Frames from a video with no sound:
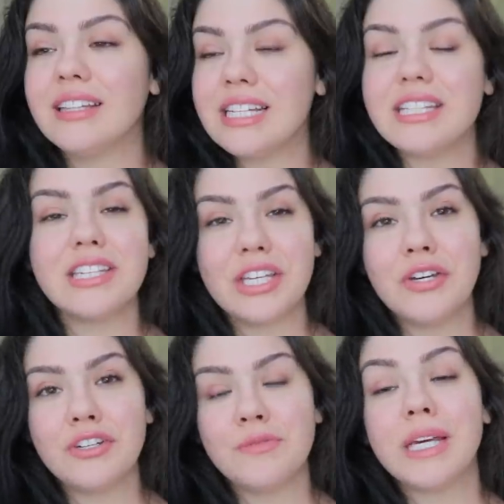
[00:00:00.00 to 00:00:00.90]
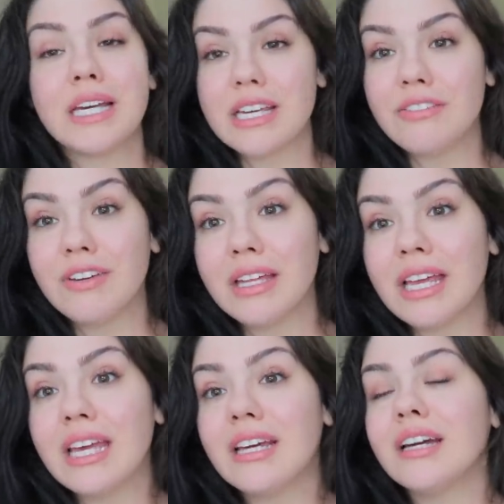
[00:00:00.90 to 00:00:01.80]
This is huge because I feel
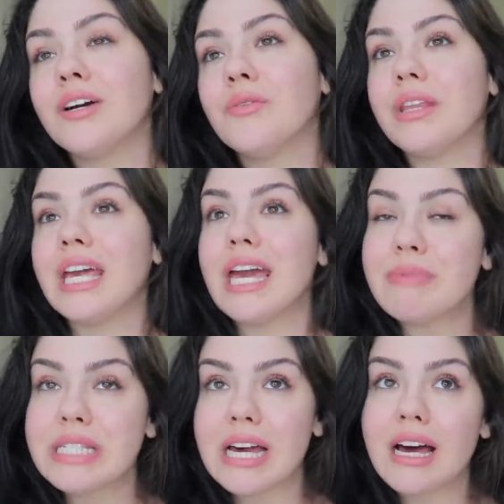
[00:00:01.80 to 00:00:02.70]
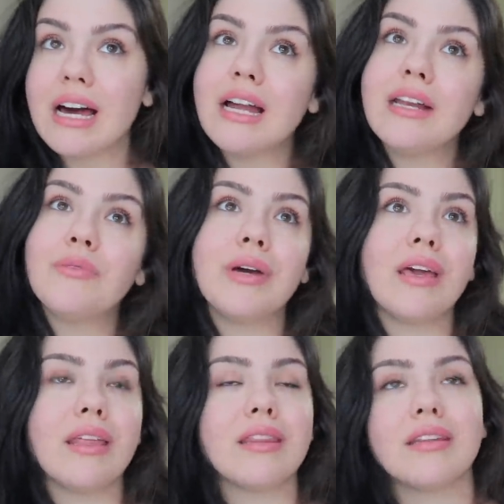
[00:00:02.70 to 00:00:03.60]
like with Amazon,
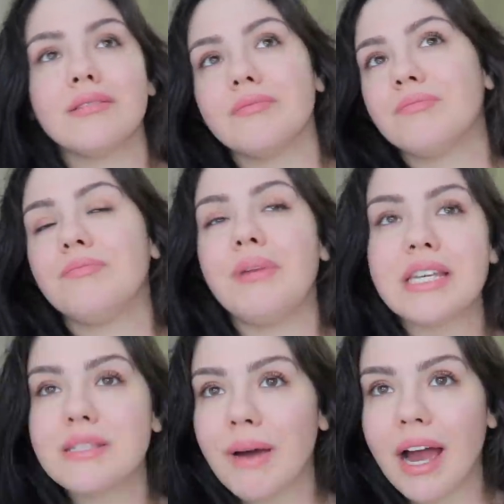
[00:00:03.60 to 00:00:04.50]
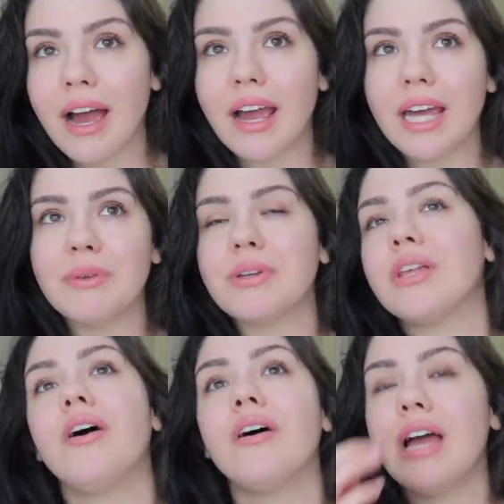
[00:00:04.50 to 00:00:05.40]
with Best Buy,
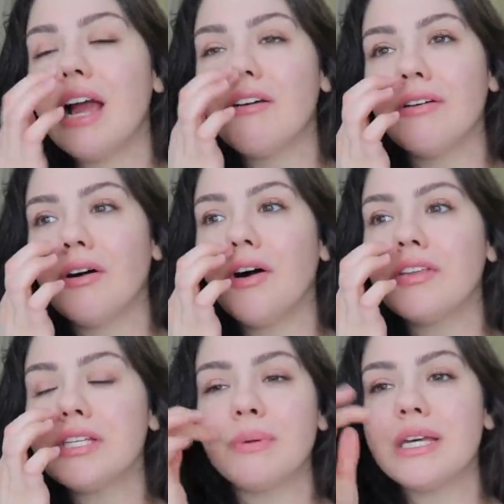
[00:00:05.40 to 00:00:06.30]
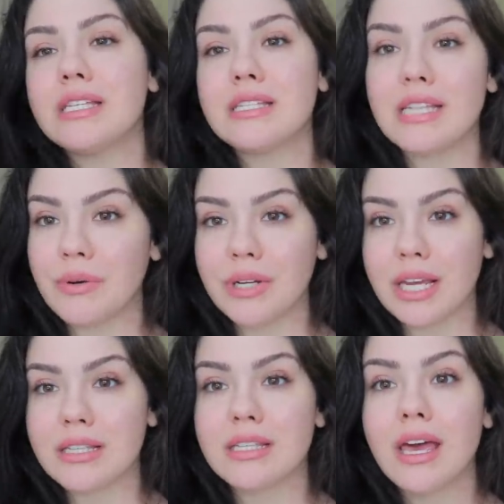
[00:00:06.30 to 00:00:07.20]
with all these places
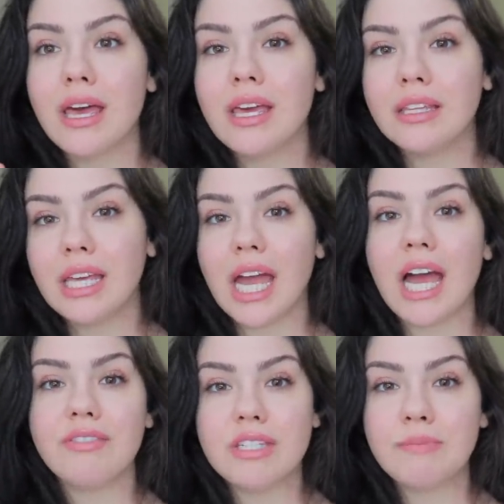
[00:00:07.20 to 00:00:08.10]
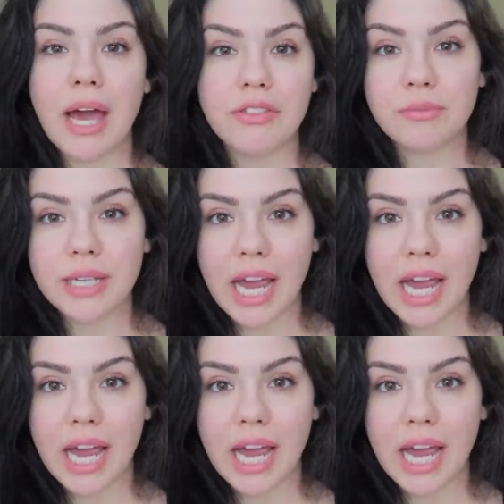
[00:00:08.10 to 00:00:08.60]
nowadays, they have these bathroom